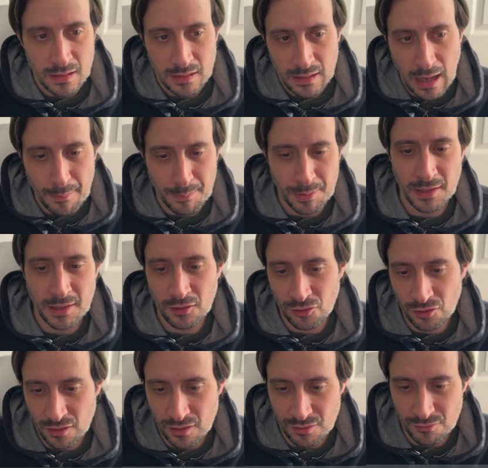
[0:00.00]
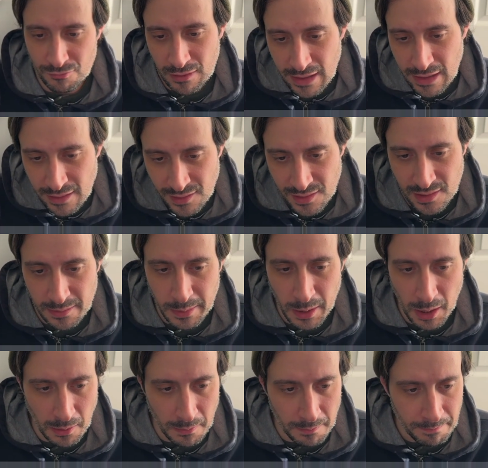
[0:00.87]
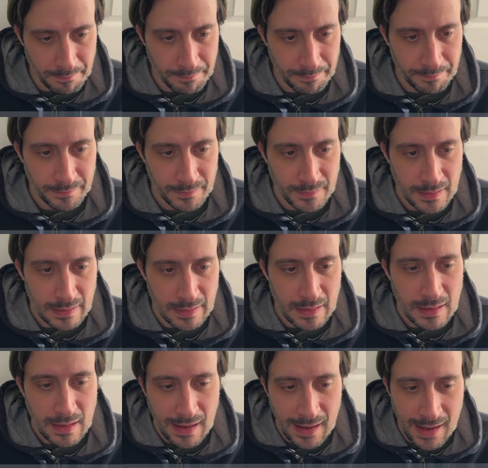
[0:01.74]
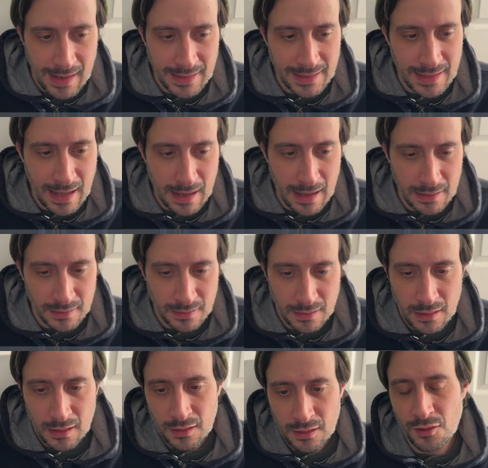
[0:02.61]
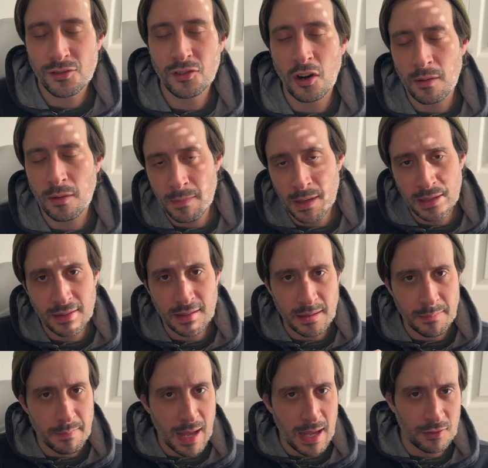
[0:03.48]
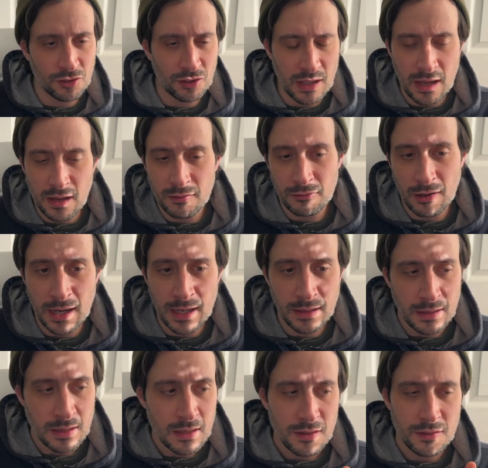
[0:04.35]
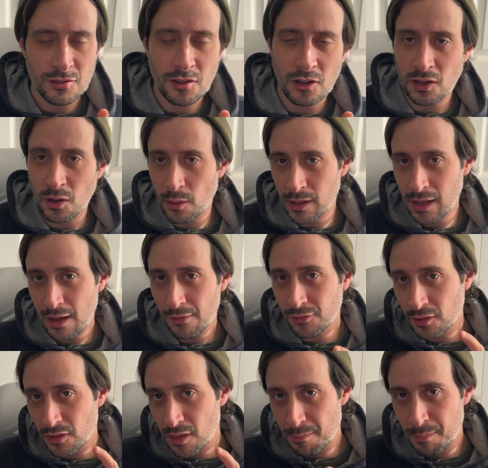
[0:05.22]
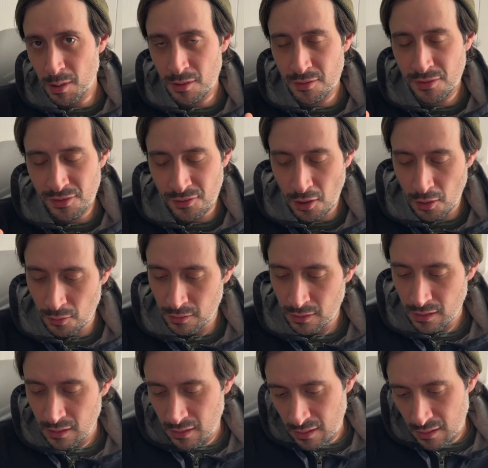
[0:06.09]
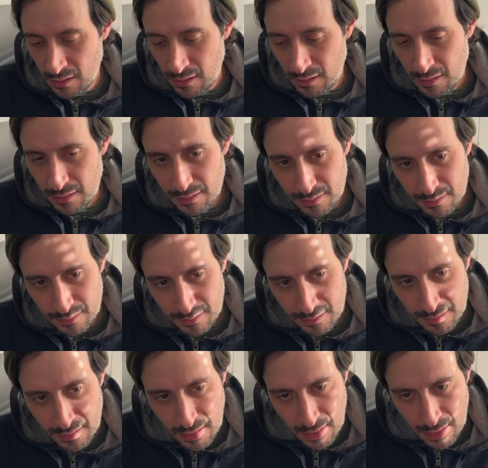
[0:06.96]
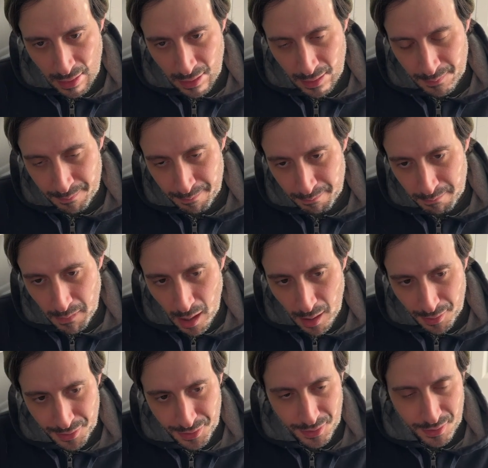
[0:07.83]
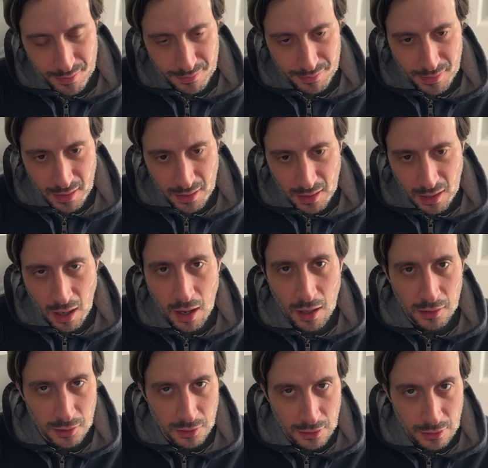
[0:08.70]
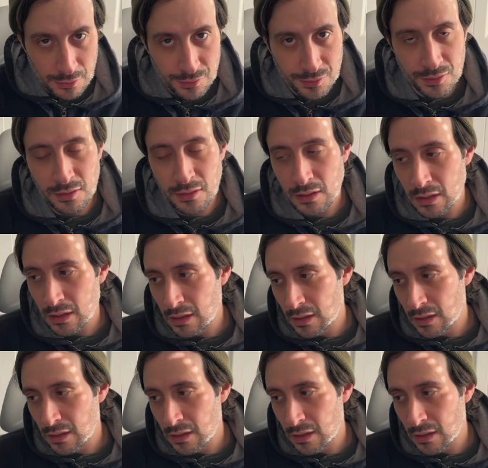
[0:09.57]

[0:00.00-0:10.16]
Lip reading: Competition is reasonable. And again, you start mixing and matching it, right? Start going after the birthstone, the month, the colors.